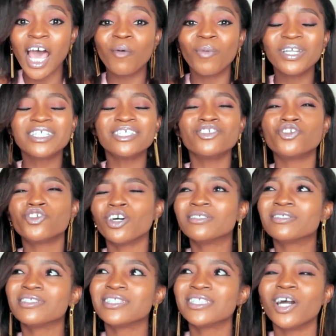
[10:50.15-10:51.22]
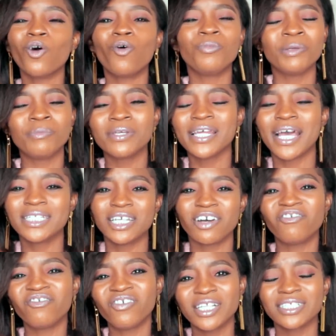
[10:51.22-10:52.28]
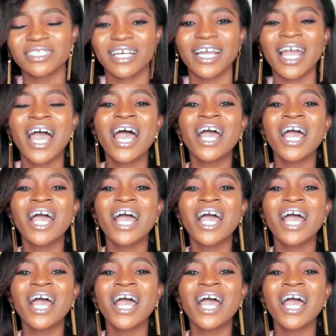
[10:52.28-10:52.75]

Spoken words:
But this is just to tell BB Ninja fans, like,